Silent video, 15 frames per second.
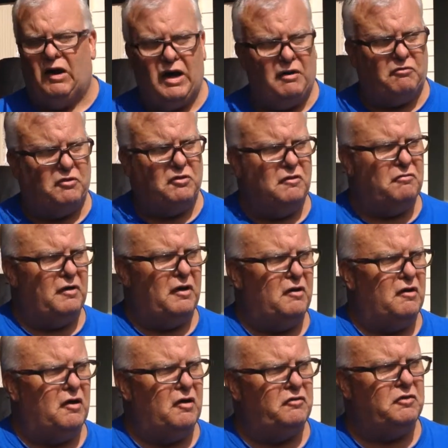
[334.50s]
I have 2
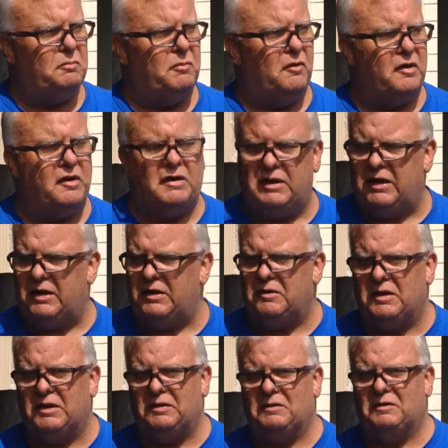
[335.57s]
flow hives, but I can tell
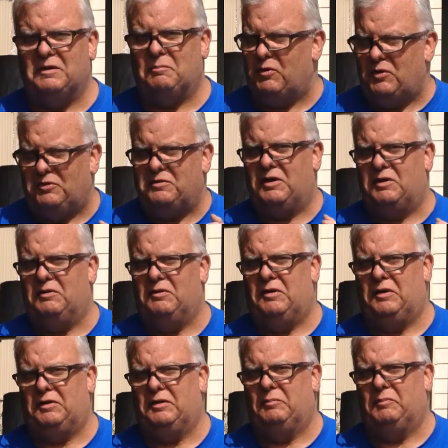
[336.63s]
you that the bees don't
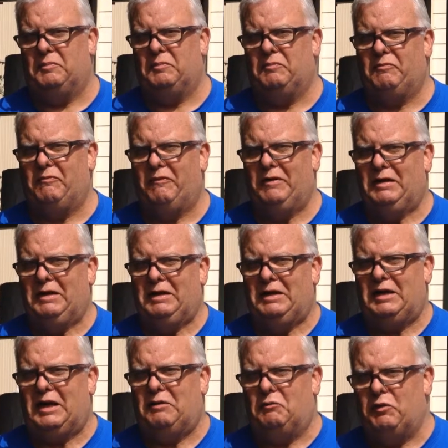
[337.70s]
like
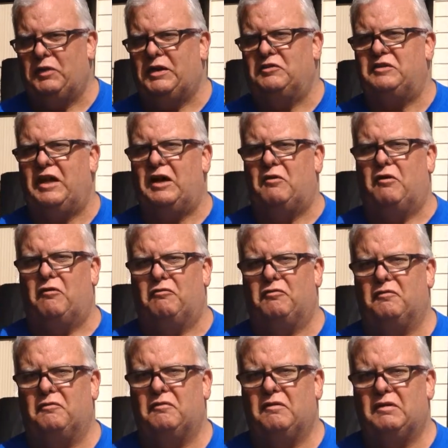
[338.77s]
it when they start
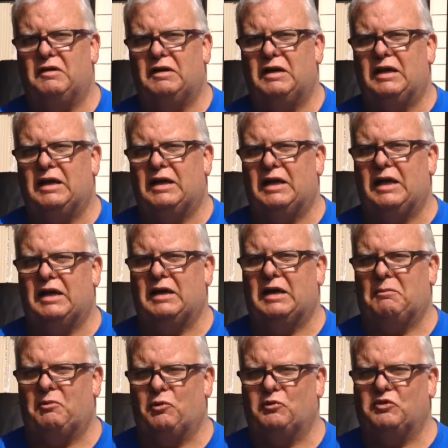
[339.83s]
off.
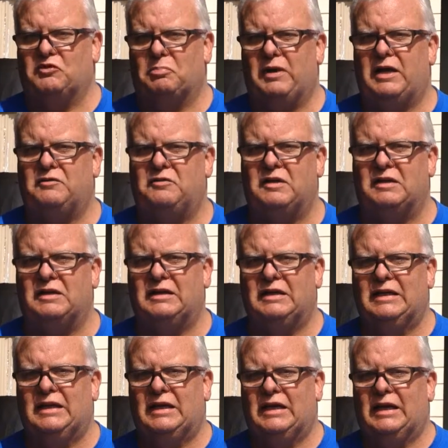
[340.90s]
Because it's plastic,
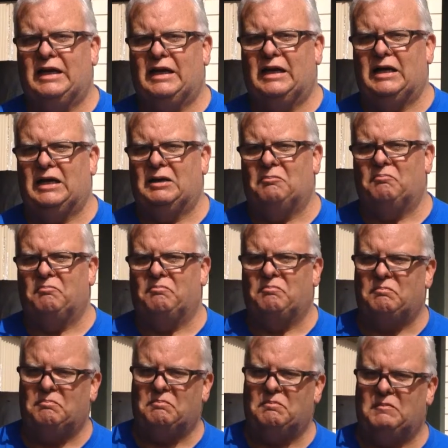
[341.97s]

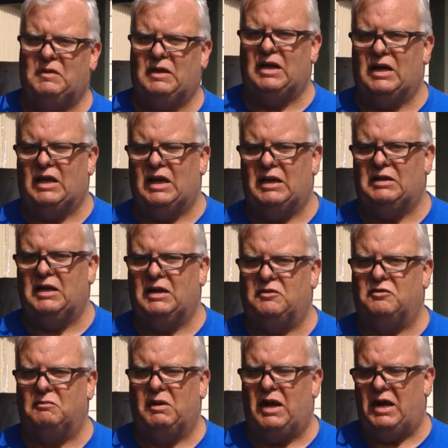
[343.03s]
it
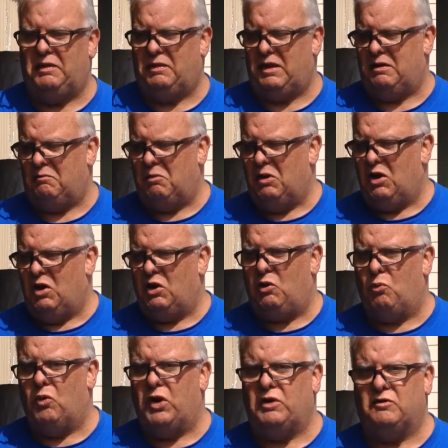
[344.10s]
takes, and they're
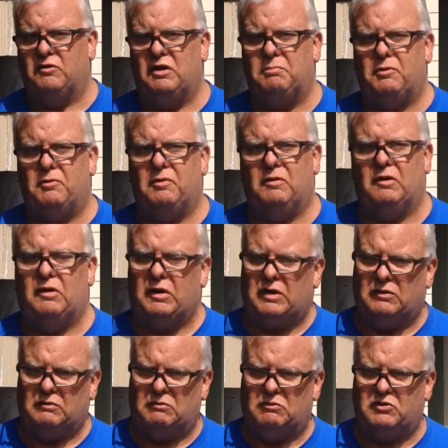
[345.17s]
quite deep. I
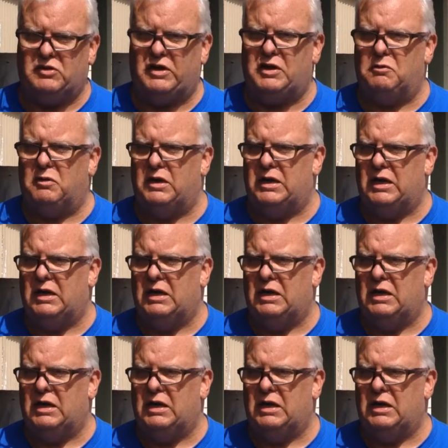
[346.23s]
can show you